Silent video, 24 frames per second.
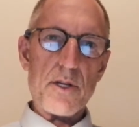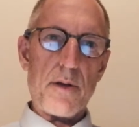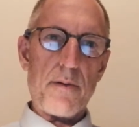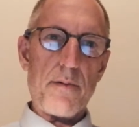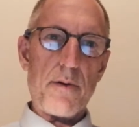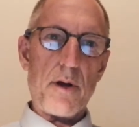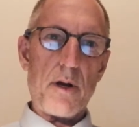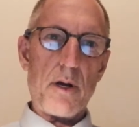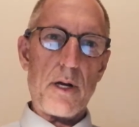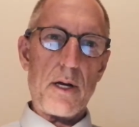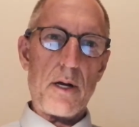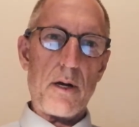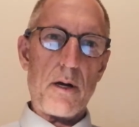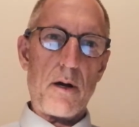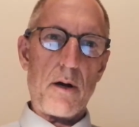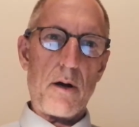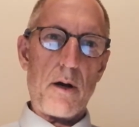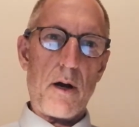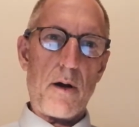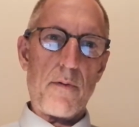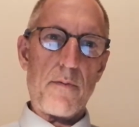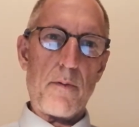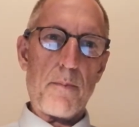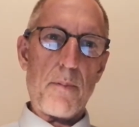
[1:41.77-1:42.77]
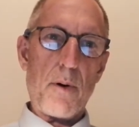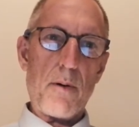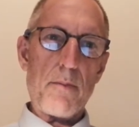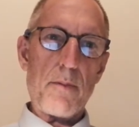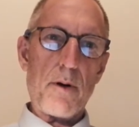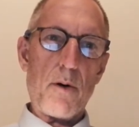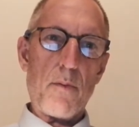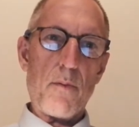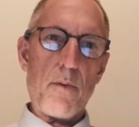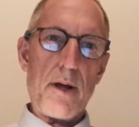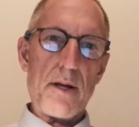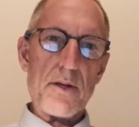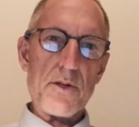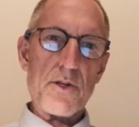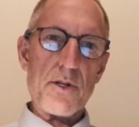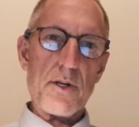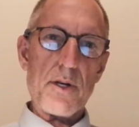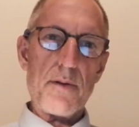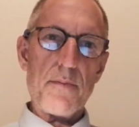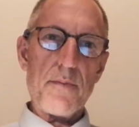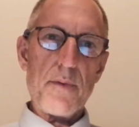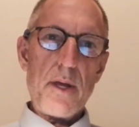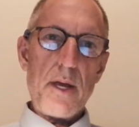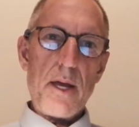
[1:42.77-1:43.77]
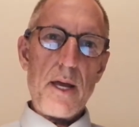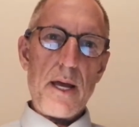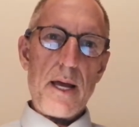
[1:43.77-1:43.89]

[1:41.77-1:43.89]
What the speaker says: a permanent resident,